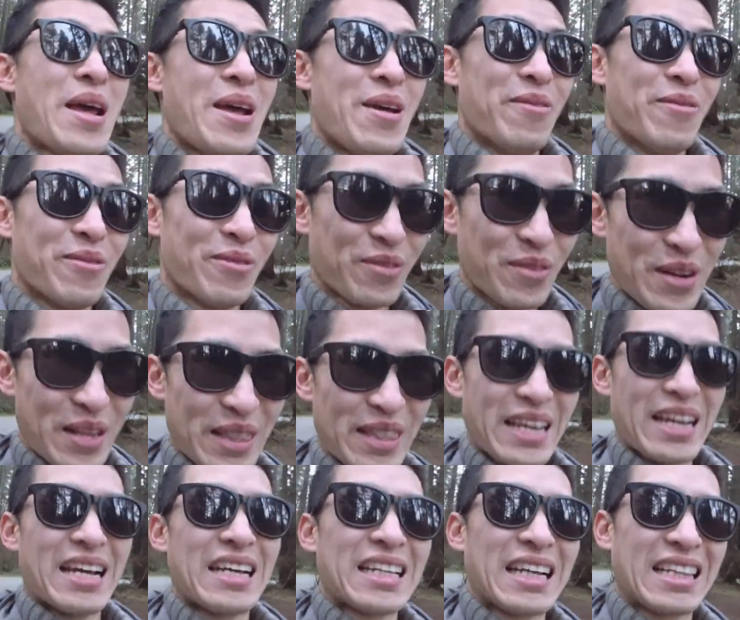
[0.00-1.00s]

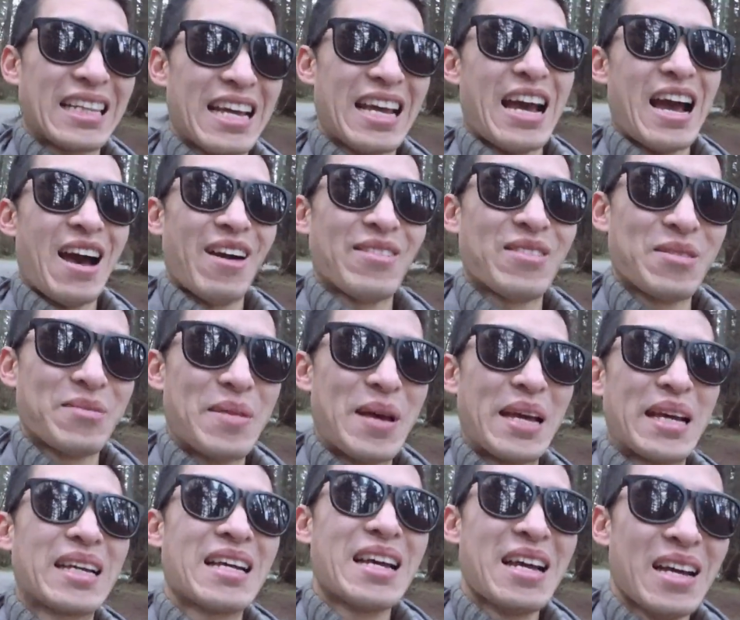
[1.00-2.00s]
everything that they have to make